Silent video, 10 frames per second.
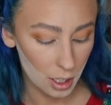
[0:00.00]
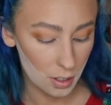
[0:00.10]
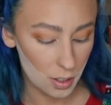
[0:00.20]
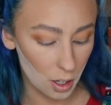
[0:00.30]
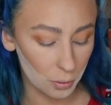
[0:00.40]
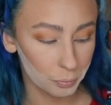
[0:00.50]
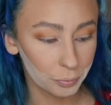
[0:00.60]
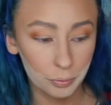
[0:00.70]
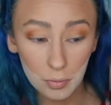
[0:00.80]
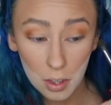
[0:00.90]
So
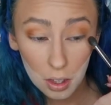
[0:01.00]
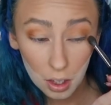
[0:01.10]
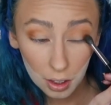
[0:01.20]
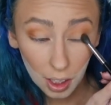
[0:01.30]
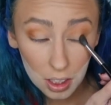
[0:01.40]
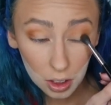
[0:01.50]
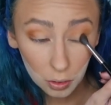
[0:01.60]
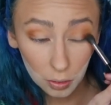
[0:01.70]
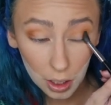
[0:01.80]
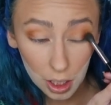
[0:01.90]
that's a
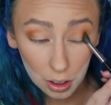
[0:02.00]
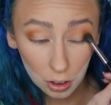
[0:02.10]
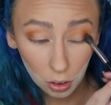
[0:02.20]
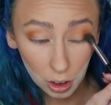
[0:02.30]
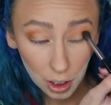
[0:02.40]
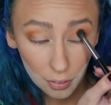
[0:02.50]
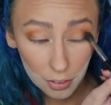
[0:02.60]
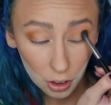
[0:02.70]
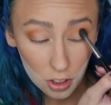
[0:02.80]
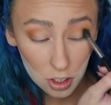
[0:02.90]
great little gift
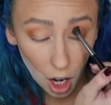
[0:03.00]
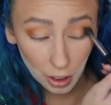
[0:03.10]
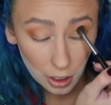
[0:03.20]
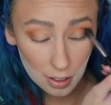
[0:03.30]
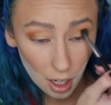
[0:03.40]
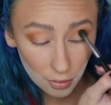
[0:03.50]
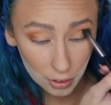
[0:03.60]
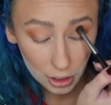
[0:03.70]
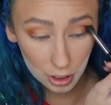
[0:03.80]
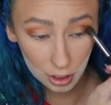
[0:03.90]
or stocking
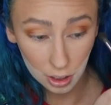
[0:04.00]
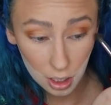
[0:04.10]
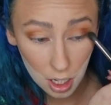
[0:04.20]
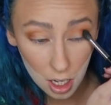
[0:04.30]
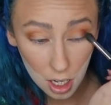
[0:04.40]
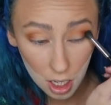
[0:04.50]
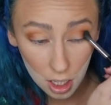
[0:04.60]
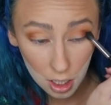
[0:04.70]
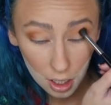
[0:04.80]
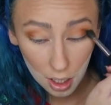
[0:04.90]
stuffer
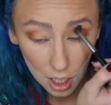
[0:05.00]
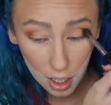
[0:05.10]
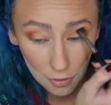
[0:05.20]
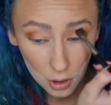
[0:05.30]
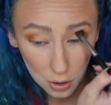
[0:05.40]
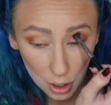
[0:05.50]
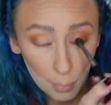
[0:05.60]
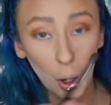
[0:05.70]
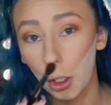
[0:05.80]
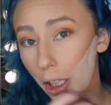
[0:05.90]
if you're in the
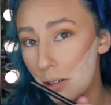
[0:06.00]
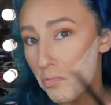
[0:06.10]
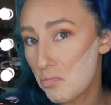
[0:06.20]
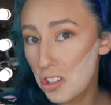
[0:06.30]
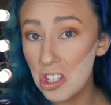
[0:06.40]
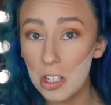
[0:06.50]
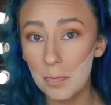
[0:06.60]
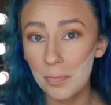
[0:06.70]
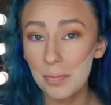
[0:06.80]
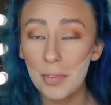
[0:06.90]
market. Just
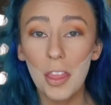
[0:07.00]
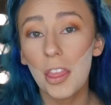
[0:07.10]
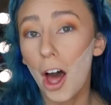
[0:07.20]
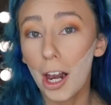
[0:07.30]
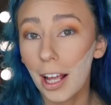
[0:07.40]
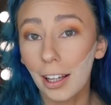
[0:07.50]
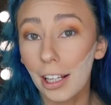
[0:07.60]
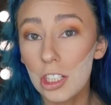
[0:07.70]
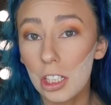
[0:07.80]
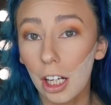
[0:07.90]
thought I'd
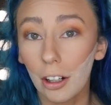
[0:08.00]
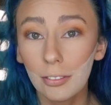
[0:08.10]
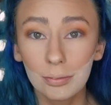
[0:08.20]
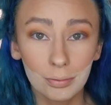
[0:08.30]
let you know.